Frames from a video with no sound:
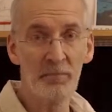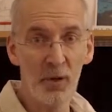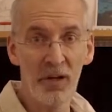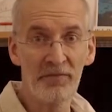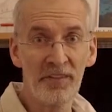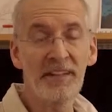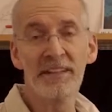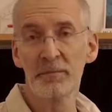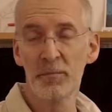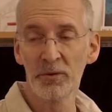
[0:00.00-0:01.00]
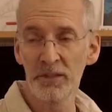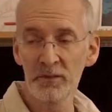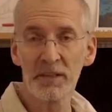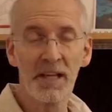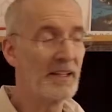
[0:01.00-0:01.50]
perfect and put it
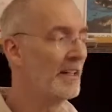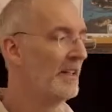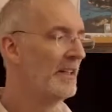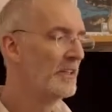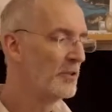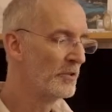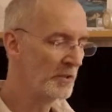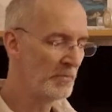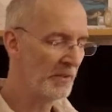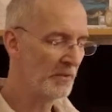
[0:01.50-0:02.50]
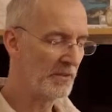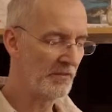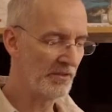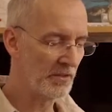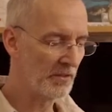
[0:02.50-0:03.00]
together. It should not be so
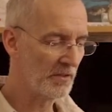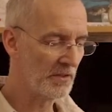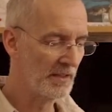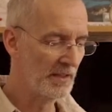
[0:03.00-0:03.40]
difficult.